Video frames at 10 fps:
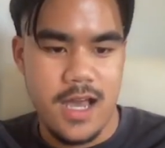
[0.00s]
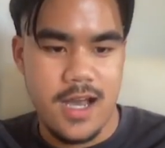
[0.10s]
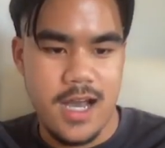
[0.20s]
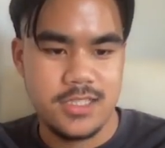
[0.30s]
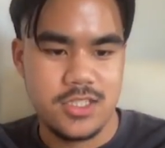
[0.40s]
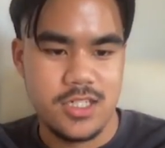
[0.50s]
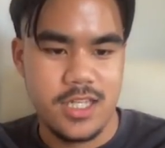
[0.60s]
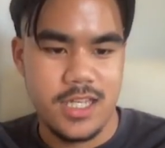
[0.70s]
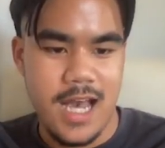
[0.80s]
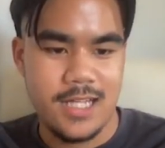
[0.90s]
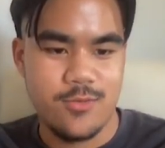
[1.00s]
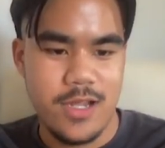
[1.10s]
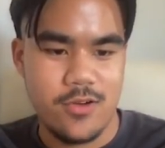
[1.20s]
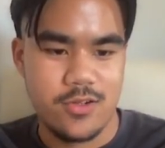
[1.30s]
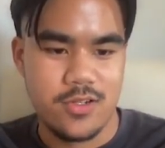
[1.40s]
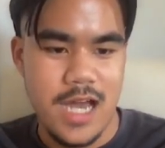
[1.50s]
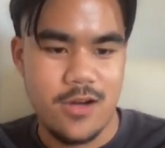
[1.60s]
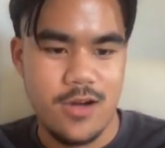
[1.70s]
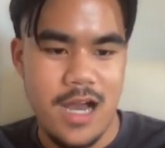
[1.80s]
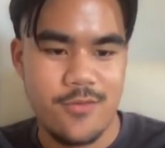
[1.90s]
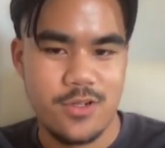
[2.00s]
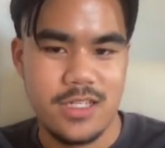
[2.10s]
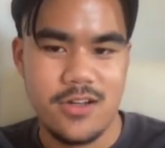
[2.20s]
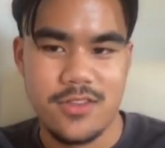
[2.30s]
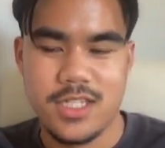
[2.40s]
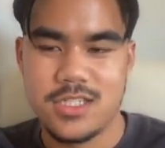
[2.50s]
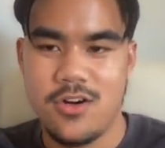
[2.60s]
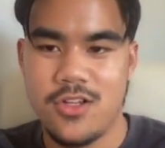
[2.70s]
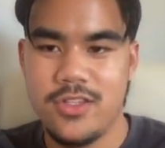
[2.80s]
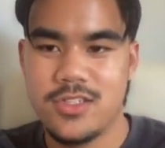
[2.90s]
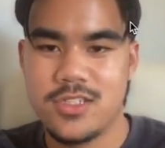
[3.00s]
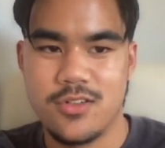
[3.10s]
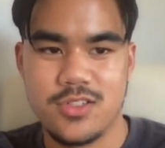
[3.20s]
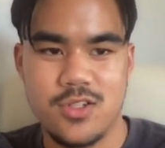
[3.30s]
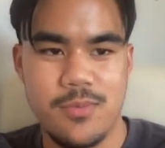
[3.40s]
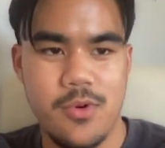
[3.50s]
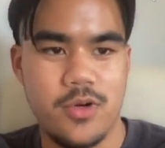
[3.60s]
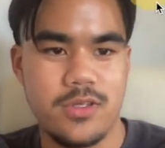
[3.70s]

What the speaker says: I just click add record. Now I've already got this on, so there's no point